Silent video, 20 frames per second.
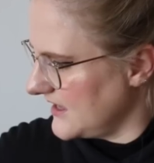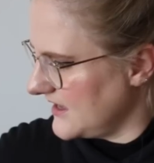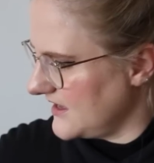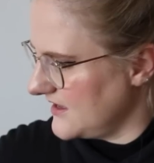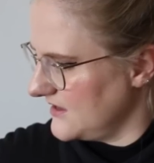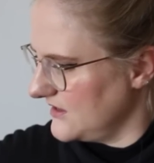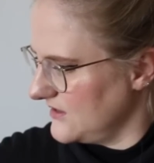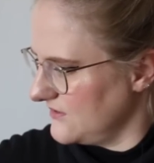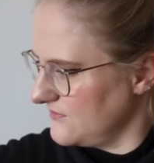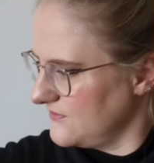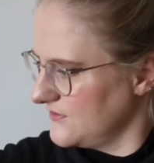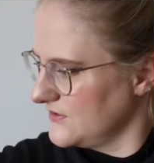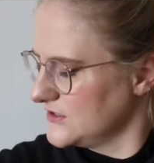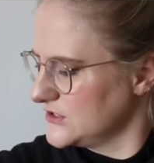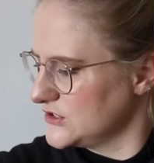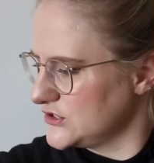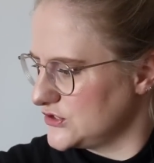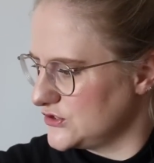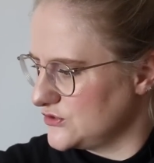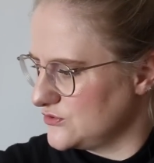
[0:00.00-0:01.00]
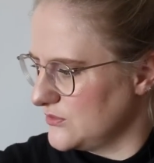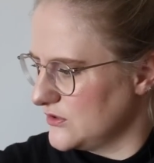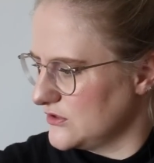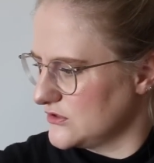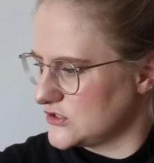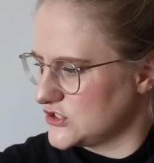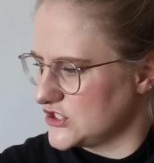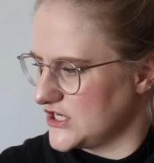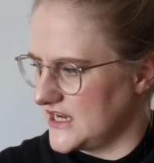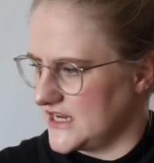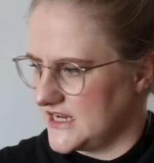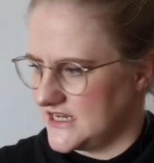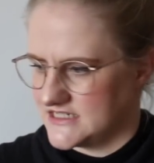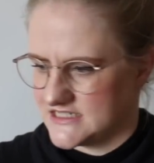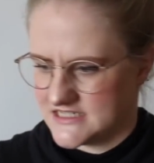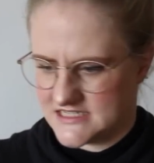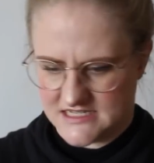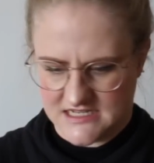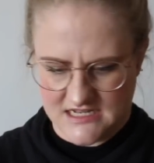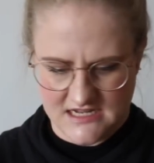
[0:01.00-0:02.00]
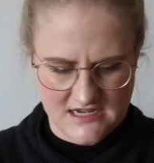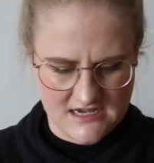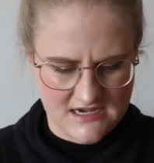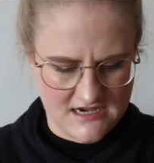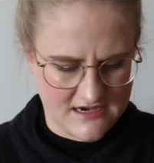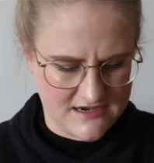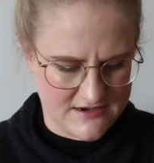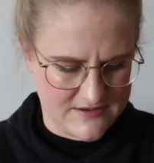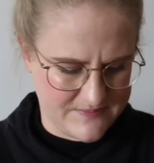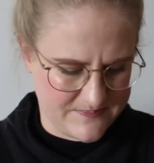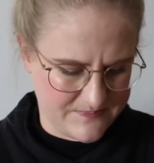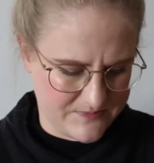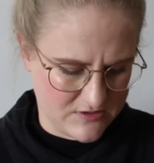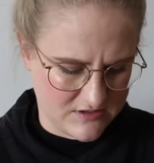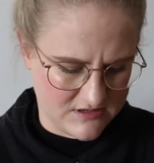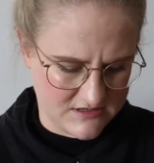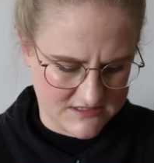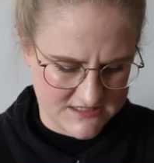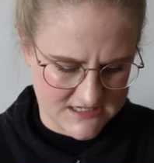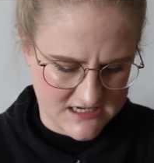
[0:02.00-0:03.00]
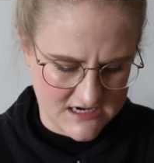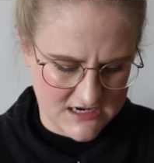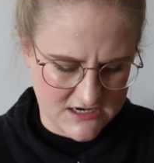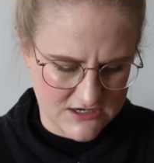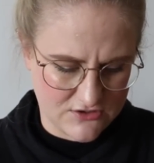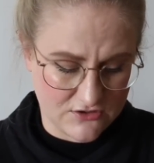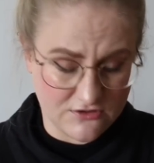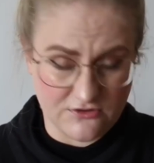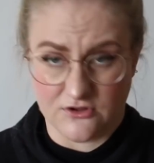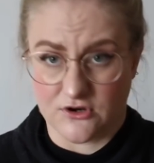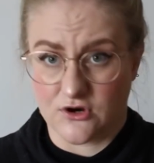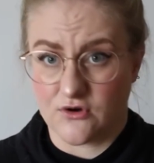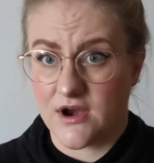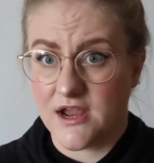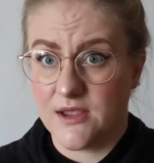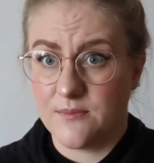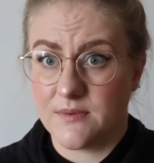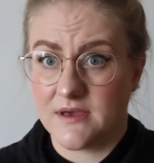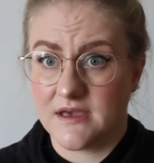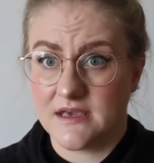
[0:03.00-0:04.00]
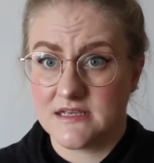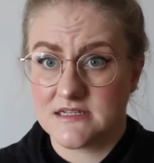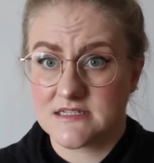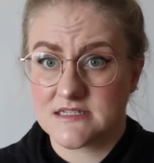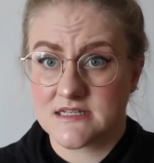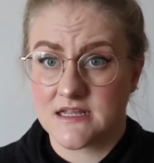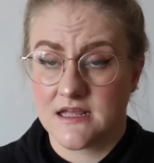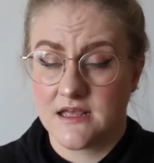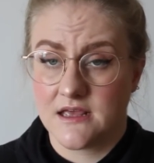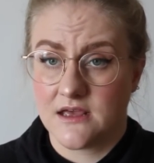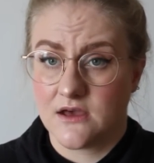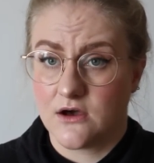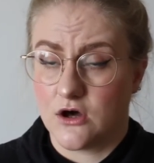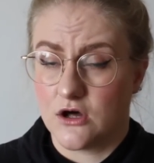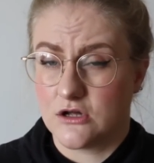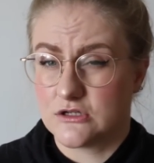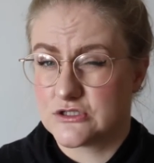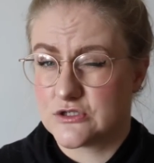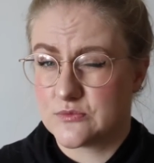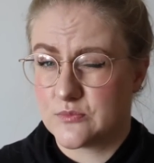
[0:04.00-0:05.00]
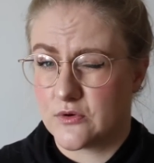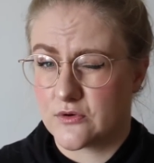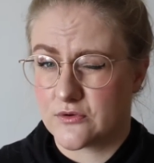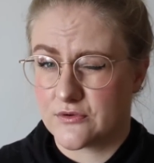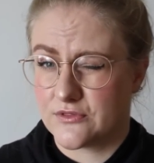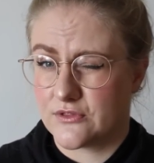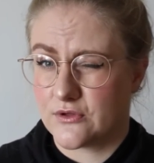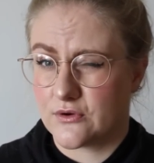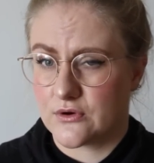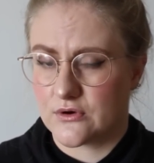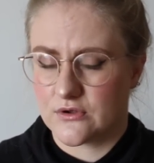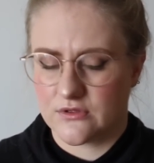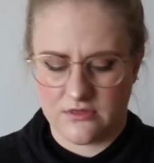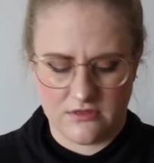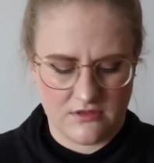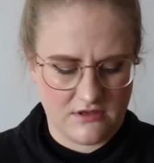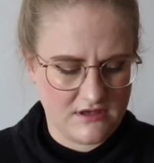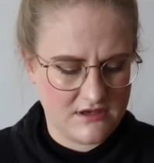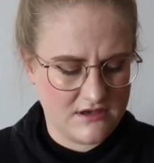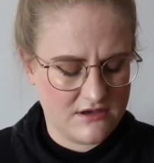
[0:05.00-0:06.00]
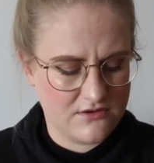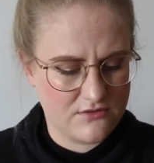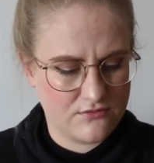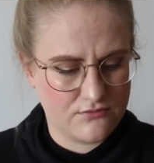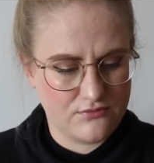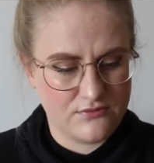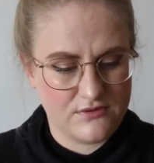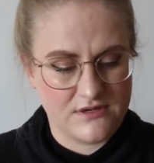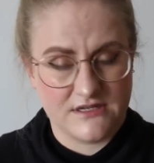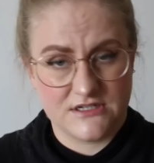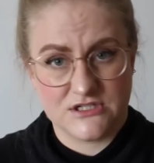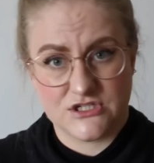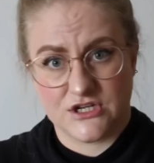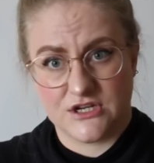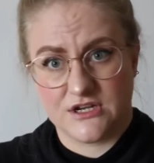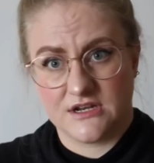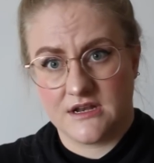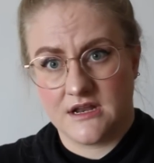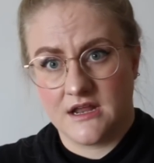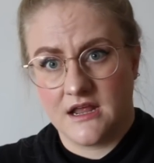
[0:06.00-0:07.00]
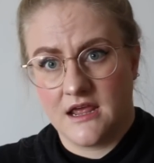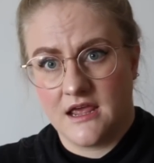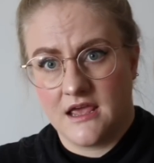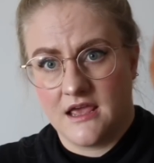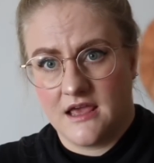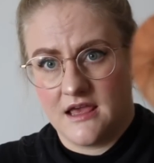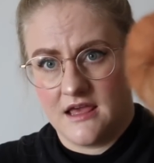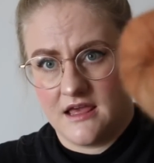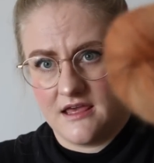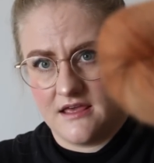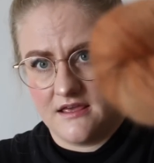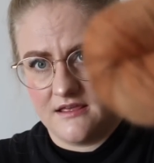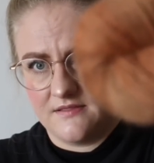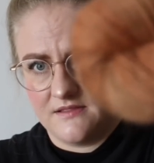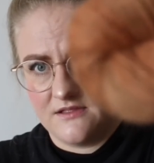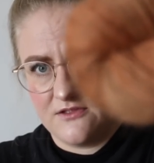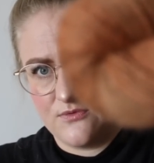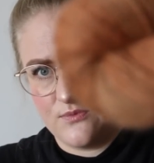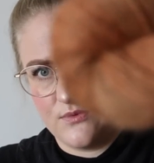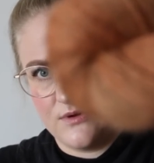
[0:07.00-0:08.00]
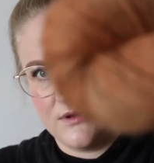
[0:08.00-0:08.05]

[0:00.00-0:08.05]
have two more shades dyed on the gray base, also more in the earthy region. And this